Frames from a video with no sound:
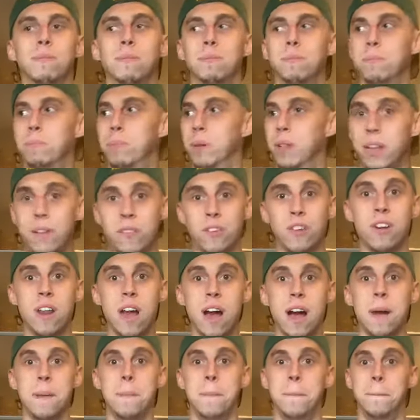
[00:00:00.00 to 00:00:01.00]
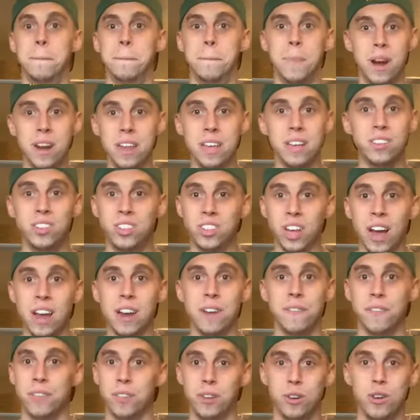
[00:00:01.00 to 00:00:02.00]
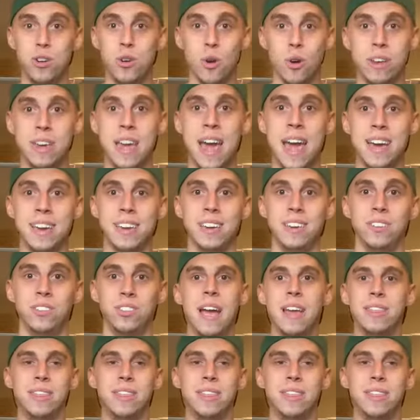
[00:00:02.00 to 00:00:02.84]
believe it or not, money is tight for the New York Yankees.